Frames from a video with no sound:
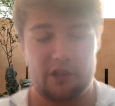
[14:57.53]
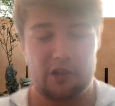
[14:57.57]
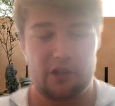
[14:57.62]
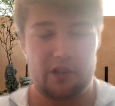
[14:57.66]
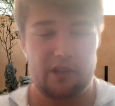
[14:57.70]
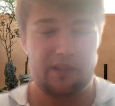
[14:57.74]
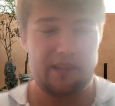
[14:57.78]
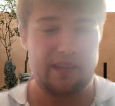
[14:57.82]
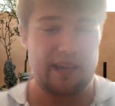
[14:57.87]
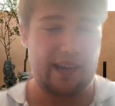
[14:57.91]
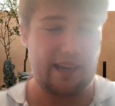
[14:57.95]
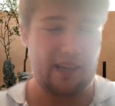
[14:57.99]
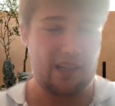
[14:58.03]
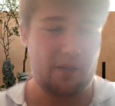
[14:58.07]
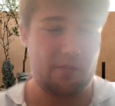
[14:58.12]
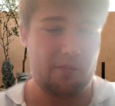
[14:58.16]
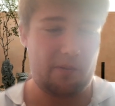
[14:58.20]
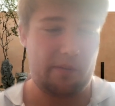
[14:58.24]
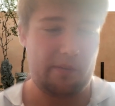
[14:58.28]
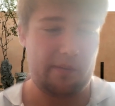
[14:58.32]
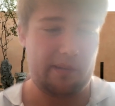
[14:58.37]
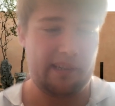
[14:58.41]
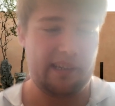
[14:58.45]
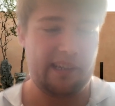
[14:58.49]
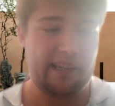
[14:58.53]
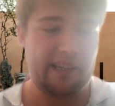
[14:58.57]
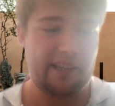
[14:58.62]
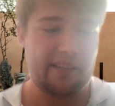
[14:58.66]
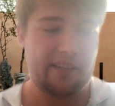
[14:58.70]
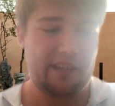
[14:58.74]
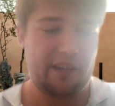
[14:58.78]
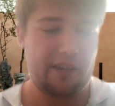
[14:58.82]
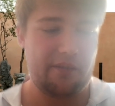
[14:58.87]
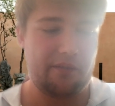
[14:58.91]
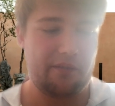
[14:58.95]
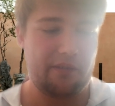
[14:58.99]
good attack in the Premier
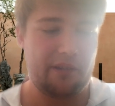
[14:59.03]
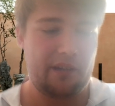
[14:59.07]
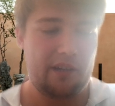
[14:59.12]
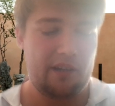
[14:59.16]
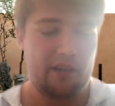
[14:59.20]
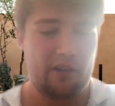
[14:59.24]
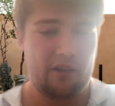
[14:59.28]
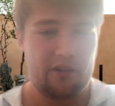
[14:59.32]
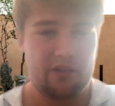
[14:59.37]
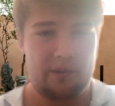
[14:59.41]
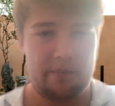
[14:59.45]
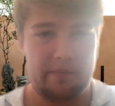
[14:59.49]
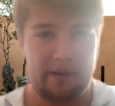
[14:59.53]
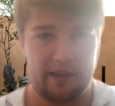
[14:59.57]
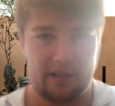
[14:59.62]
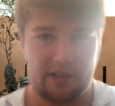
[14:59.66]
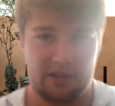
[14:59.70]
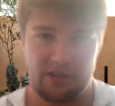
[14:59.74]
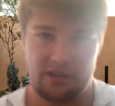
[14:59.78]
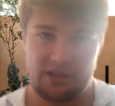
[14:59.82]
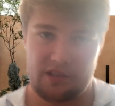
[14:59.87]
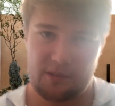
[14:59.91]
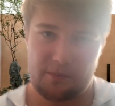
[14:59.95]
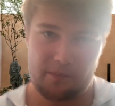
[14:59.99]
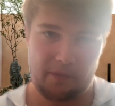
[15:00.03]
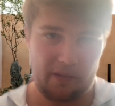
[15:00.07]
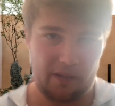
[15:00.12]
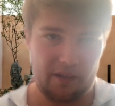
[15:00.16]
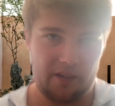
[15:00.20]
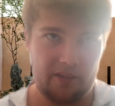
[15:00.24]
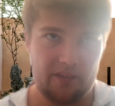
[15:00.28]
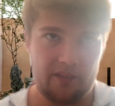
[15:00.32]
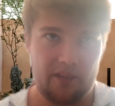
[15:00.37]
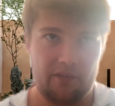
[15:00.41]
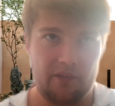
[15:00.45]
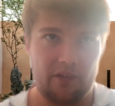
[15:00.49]
League, they've lost their manager to
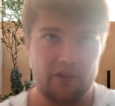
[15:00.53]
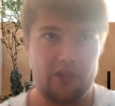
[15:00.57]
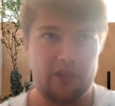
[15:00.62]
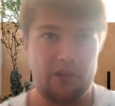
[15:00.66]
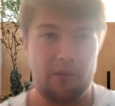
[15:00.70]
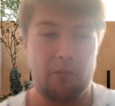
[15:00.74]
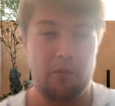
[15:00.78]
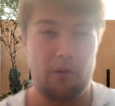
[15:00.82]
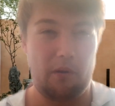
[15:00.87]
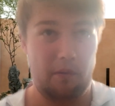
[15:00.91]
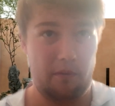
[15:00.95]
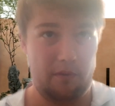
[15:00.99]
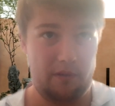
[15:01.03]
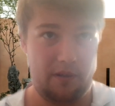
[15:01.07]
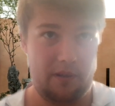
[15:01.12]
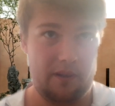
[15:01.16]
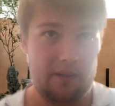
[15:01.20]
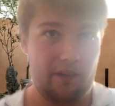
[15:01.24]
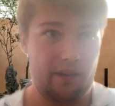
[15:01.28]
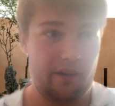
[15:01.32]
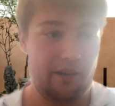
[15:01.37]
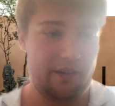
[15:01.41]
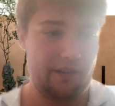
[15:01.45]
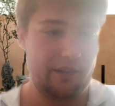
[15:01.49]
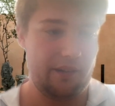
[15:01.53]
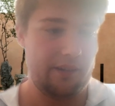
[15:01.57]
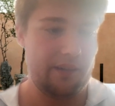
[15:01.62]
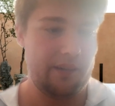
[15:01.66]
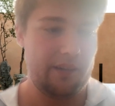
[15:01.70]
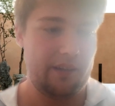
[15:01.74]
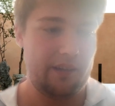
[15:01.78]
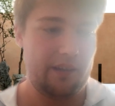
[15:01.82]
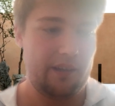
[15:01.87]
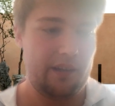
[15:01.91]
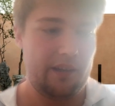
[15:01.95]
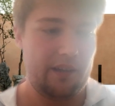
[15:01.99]
Spurs, they've lost Mbeumo to United.
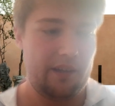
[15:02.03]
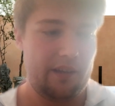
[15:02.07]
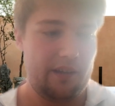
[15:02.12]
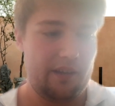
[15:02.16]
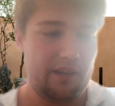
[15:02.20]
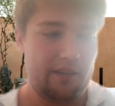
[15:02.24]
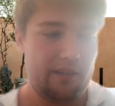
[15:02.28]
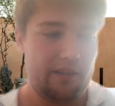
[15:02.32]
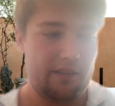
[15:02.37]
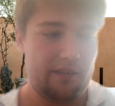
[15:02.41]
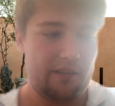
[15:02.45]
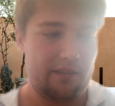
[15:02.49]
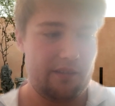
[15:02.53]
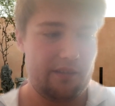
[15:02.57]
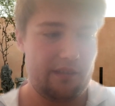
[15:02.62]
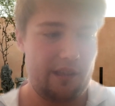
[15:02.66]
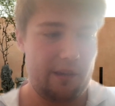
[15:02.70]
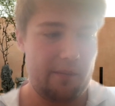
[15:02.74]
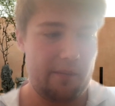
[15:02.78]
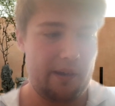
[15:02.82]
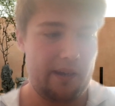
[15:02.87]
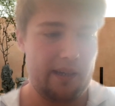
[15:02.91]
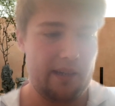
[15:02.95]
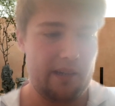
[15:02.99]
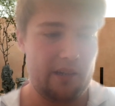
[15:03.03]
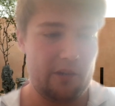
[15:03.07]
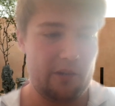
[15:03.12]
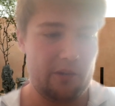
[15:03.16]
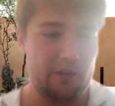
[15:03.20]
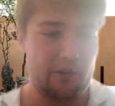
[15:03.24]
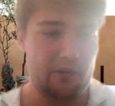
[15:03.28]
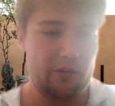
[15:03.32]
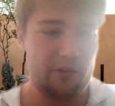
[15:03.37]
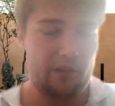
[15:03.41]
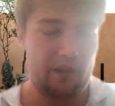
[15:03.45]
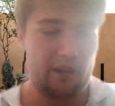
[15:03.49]
They
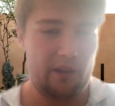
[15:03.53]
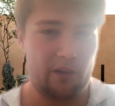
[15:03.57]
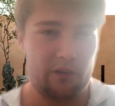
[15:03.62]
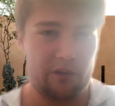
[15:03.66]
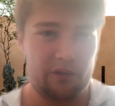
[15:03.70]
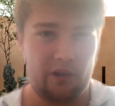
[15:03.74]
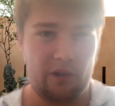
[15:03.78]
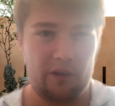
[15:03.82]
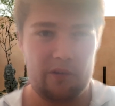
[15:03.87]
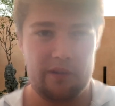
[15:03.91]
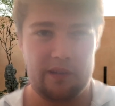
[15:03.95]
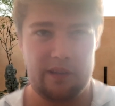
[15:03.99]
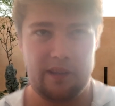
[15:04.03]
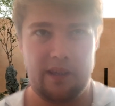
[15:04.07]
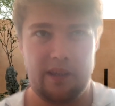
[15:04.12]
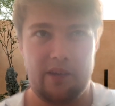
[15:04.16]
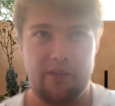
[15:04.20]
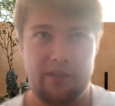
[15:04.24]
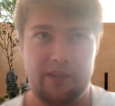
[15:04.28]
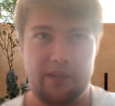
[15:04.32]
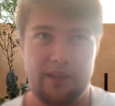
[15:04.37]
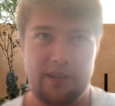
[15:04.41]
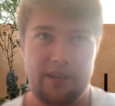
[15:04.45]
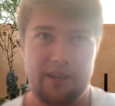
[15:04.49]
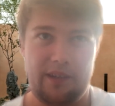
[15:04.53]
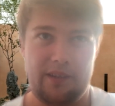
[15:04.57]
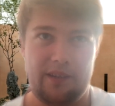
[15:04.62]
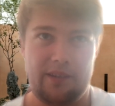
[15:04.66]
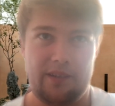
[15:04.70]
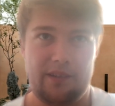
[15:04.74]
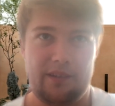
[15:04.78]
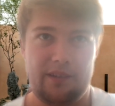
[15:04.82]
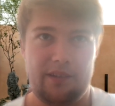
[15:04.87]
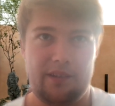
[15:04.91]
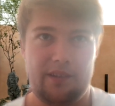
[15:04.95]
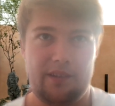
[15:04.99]
lost Tony the other year
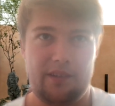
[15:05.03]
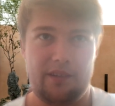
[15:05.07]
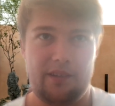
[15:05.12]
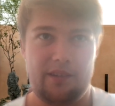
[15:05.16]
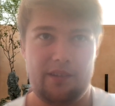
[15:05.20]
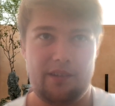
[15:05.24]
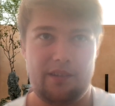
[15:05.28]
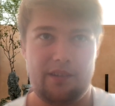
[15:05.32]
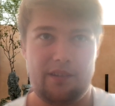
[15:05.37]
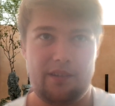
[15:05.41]
to,